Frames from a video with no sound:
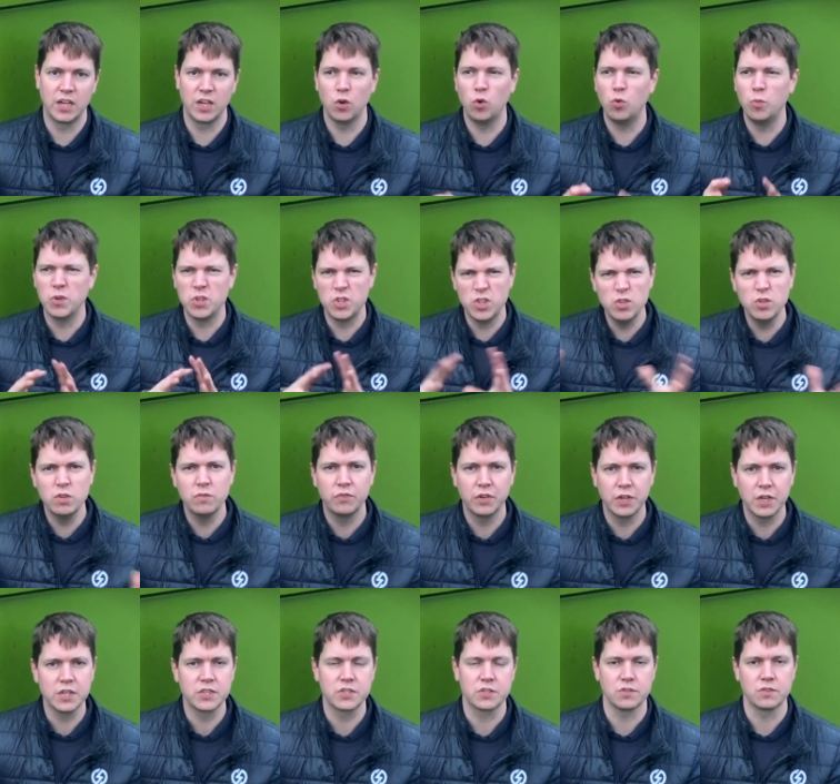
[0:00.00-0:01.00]
almost
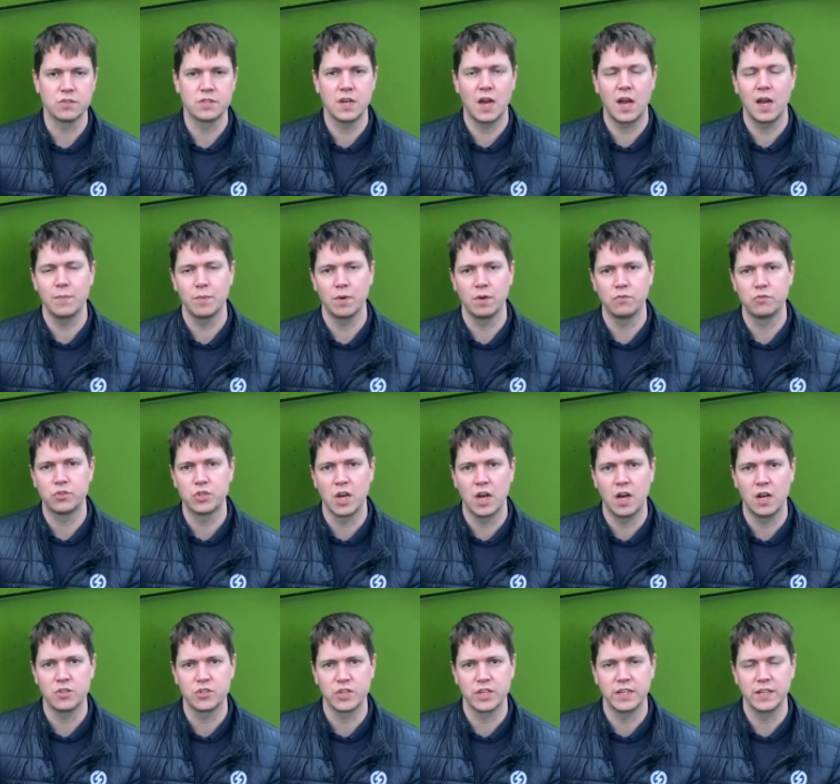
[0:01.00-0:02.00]
universal type of
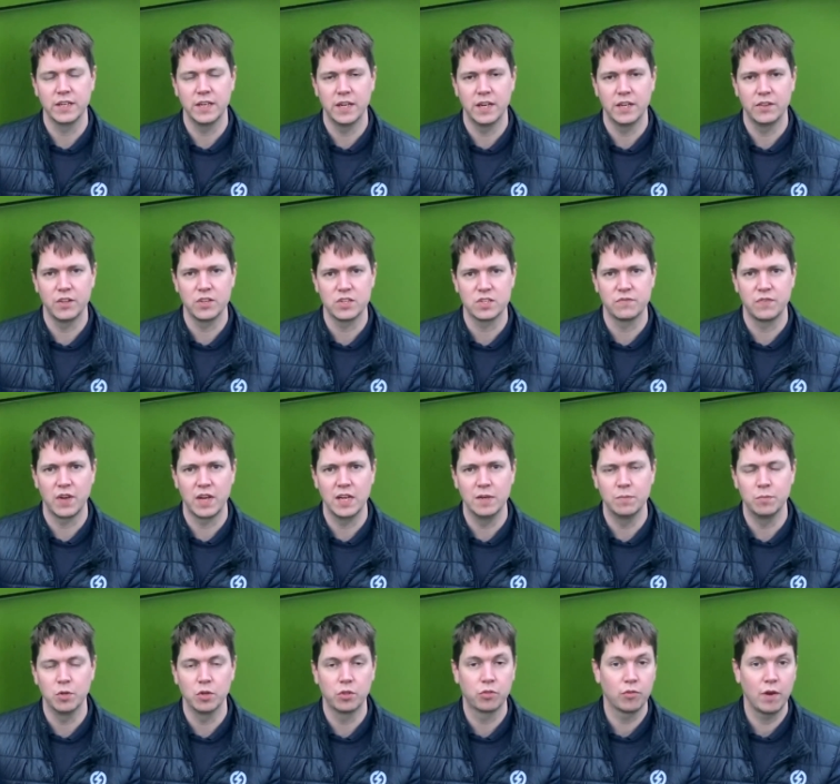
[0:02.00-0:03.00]
charging that's
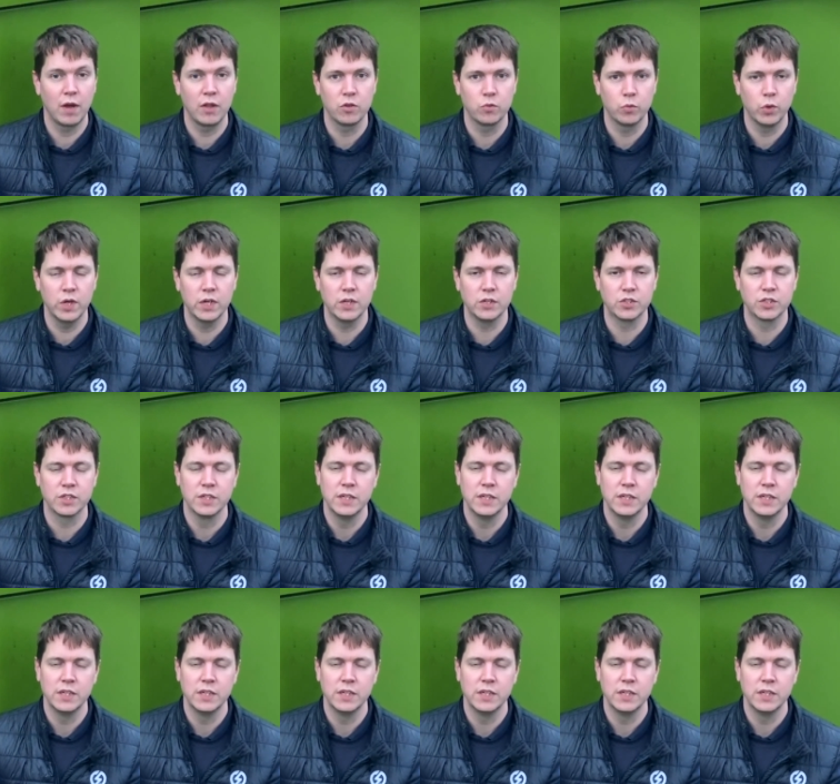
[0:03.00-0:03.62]
available throughout the world,